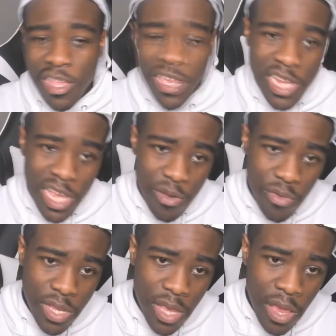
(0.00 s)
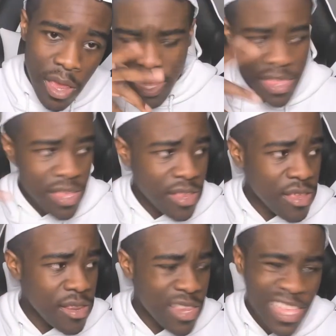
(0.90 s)
at channels, I think
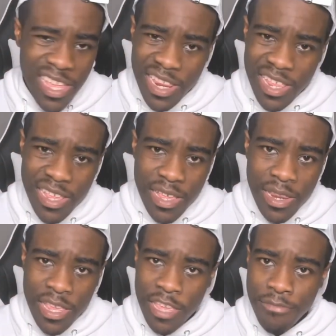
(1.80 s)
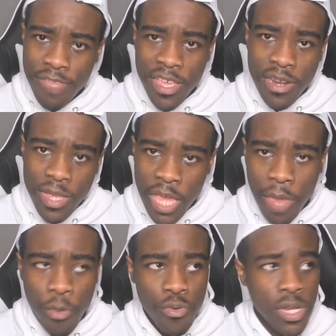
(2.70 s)
D and DNB
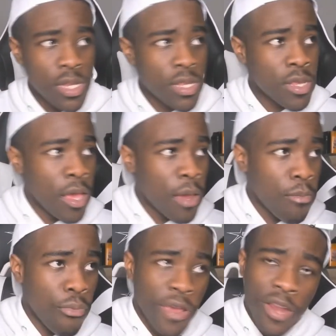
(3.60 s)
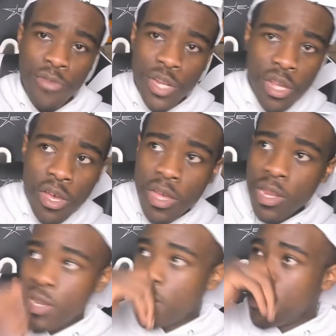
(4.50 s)
Entertainment, which is Brandon Rashad
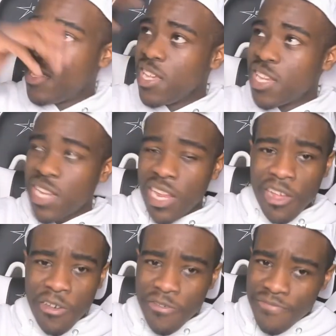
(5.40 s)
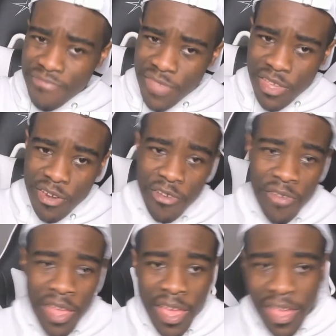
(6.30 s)
and D Chanel. You
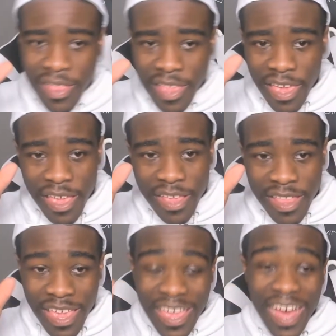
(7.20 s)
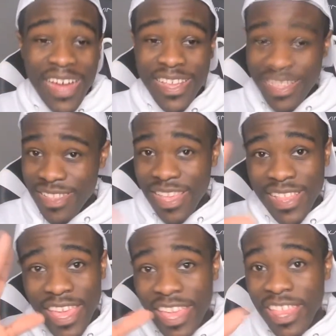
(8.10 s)
know, they they got it. Like
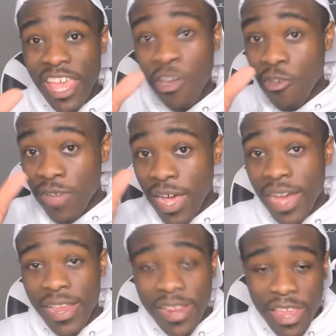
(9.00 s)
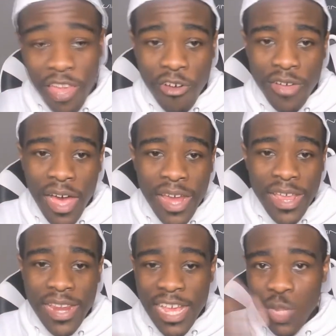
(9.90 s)
they they all got it. They all got
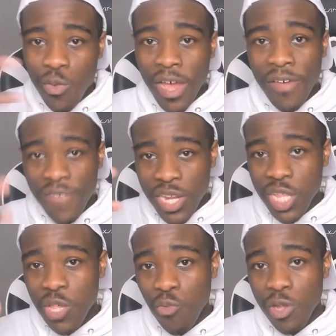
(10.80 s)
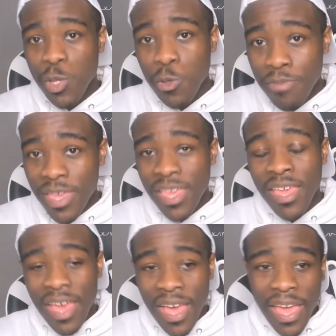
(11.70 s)
it. And that's why I eventually want to be.
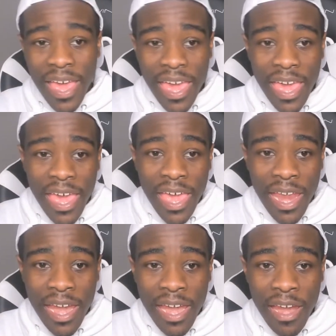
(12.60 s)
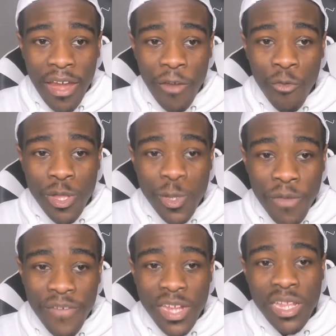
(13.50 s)
And we want to
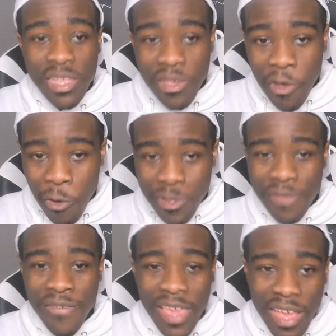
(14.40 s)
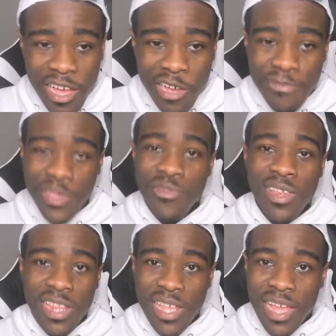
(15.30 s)
eventually cultivate a
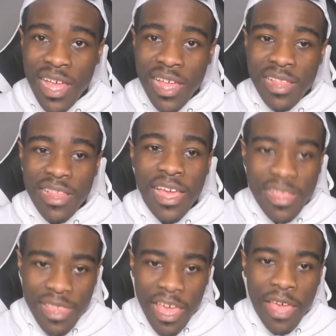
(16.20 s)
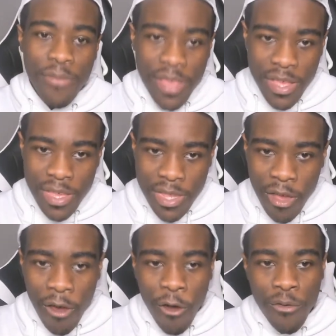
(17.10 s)
community like that because
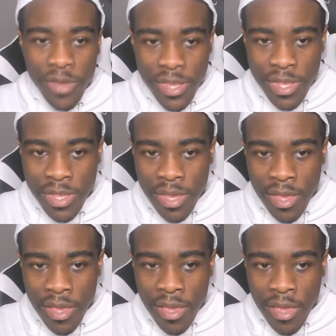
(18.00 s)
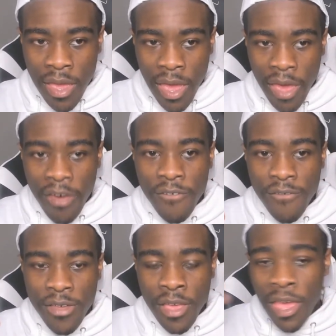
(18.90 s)
I always
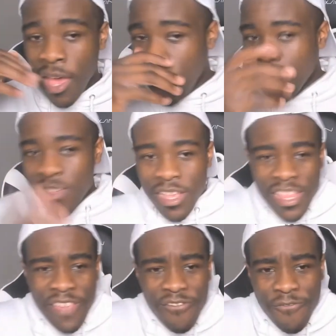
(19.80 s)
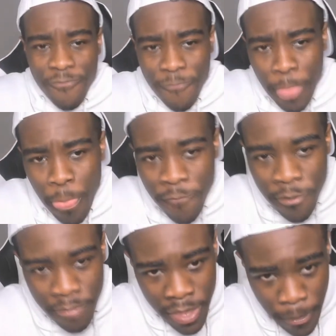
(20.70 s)
have I don't know even
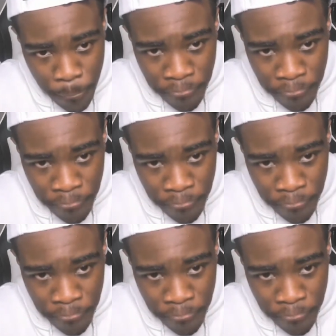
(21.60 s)
for me